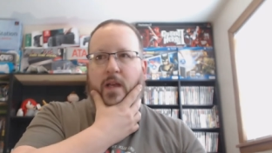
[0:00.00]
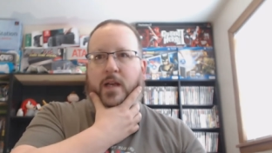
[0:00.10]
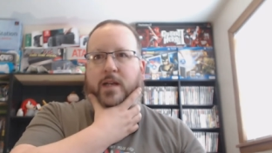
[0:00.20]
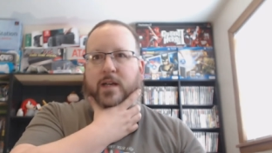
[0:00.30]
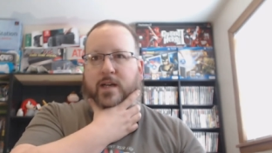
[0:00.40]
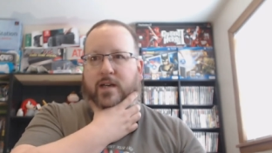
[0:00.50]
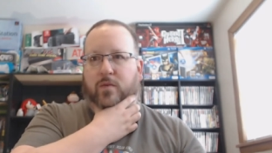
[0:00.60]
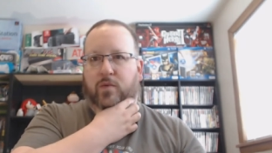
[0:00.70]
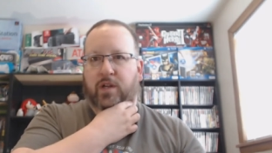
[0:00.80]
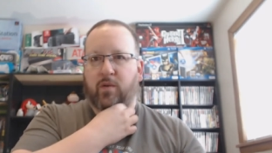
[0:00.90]
uh,
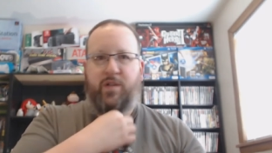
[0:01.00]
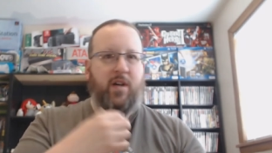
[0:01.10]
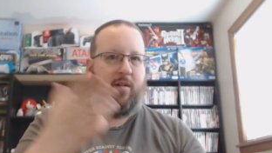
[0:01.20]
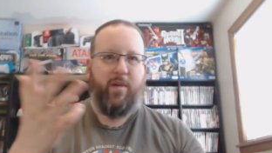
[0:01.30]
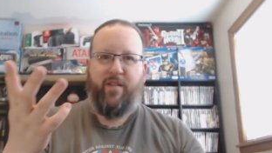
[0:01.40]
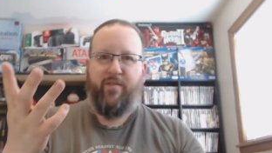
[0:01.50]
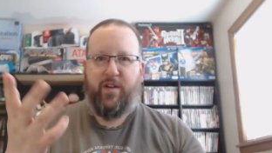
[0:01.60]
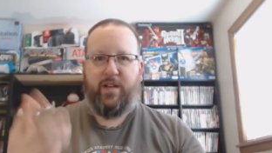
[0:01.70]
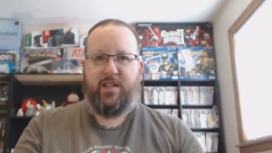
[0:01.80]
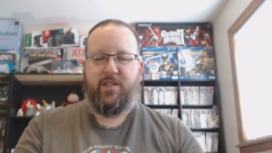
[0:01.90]
you know we talk about
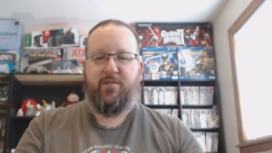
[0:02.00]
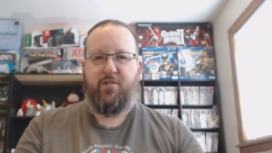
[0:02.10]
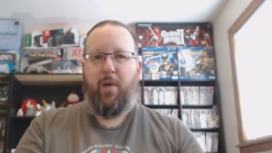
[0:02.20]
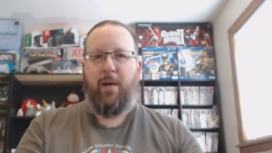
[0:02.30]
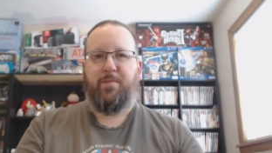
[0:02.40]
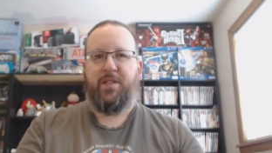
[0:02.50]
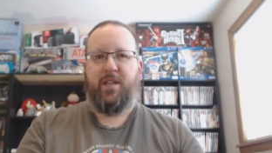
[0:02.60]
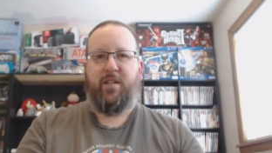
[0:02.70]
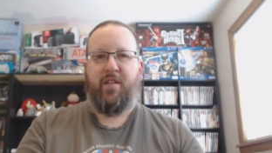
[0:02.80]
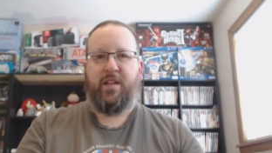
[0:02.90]
various shmups
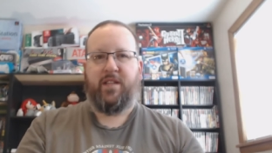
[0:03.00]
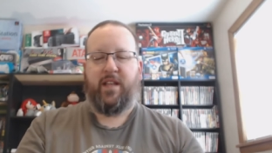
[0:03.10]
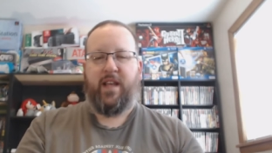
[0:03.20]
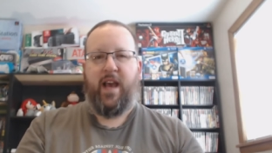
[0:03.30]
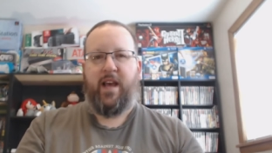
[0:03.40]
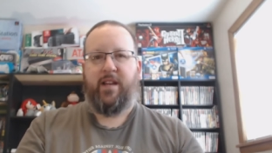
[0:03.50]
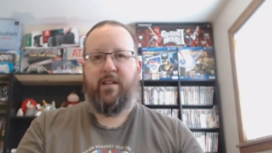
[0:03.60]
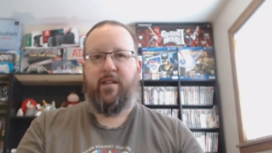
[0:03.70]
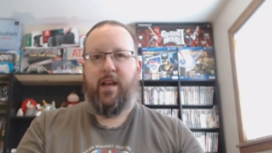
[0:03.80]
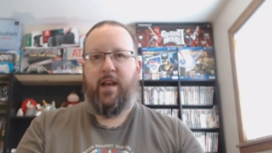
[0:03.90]
and things like that, and
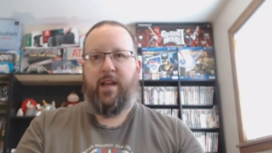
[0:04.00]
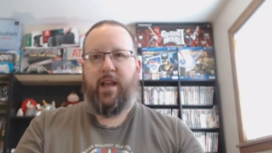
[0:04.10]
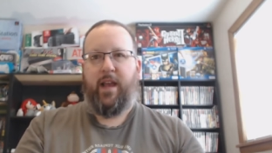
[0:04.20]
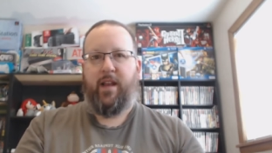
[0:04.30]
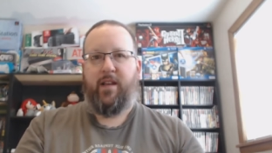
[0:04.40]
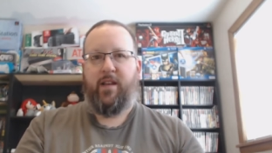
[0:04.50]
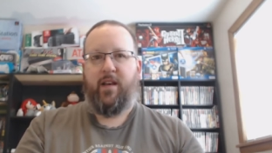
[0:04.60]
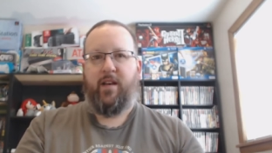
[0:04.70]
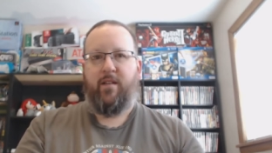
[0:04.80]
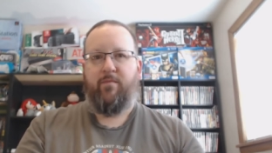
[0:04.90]
and
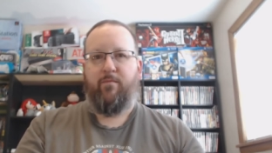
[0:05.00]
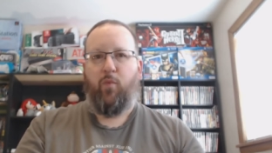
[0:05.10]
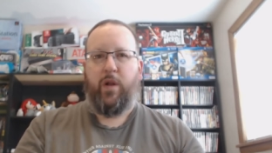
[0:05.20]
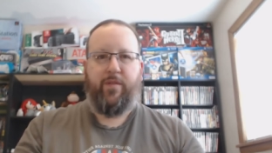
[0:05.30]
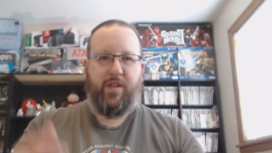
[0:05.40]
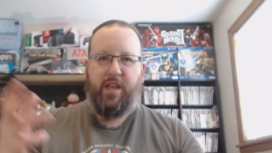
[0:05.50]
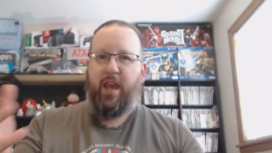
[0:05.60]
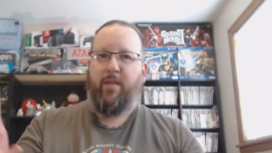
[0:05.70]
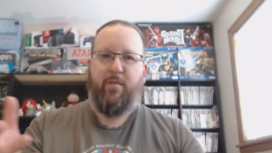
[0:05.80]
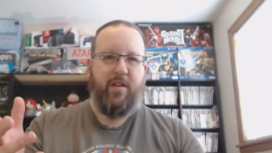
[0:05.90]
uh, whatever the
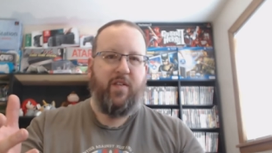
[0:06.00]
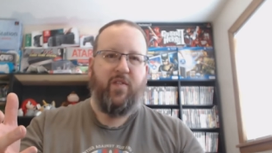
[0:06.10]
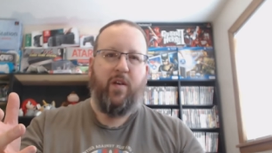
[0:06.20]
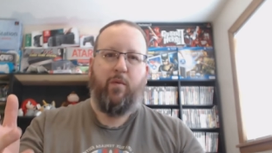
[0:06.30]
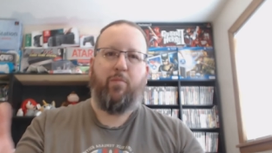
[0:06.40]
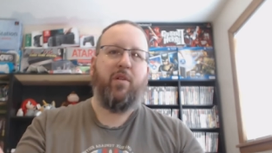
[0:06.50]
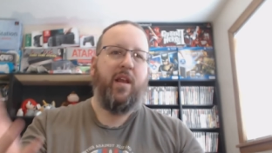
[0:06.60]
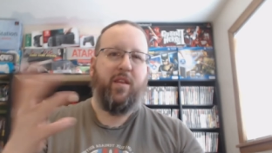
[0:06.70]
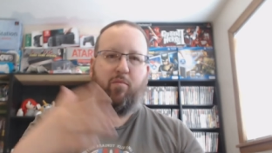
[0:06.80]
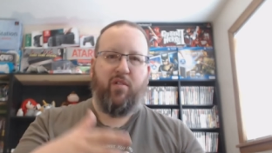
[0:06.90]
game is that we played
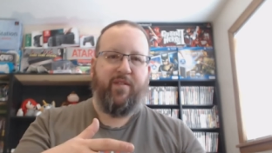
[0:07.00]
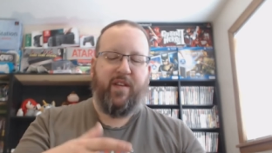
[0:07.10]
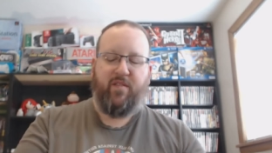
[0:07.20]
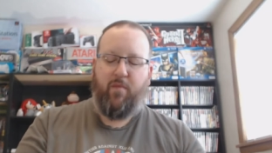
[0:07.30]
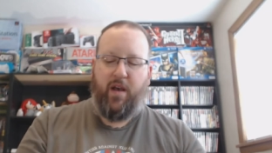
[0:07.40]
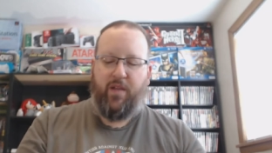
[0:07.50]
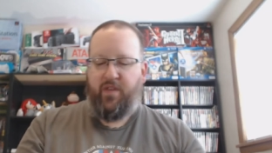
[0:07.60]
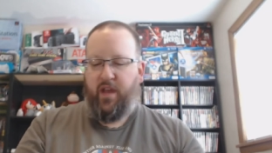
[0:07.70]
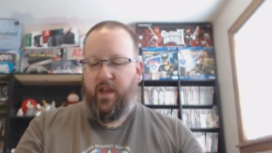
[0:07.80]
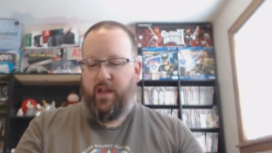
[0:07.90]
the previous month
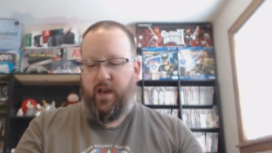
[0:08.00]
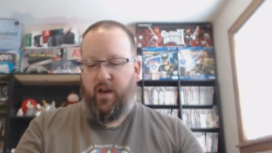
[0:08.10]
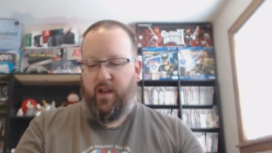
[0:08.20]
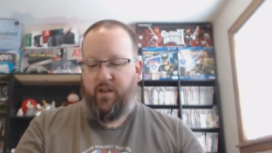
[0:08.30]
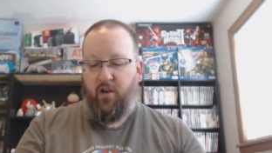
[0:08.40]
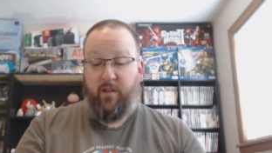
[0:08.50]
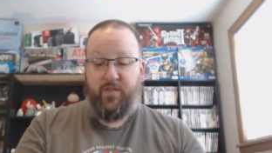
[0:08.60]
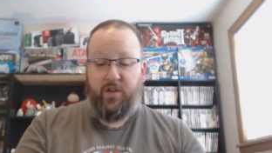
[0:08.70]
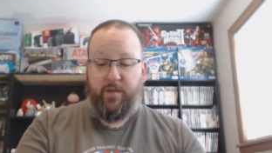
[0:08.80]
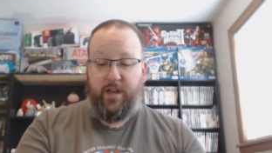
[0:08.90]
on Arv
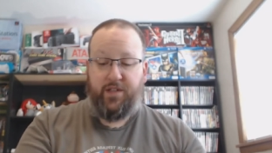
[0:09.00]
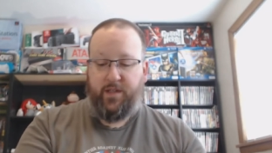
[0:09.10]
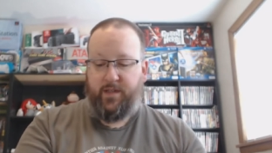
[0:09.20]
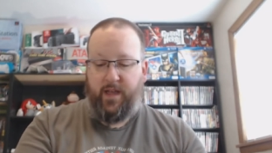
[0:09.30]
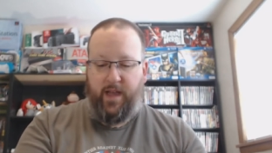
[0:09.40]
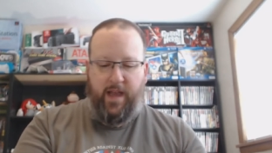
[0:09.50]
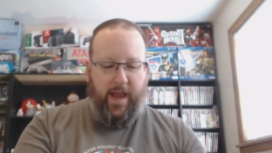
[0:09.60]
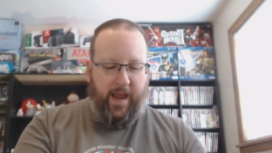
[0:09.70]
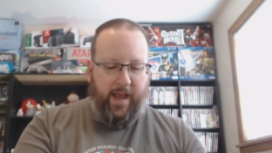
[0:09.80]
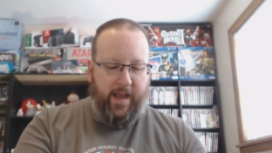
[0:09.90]
Generation.
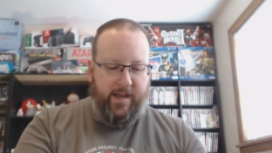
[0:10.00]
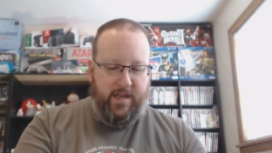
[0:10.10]
And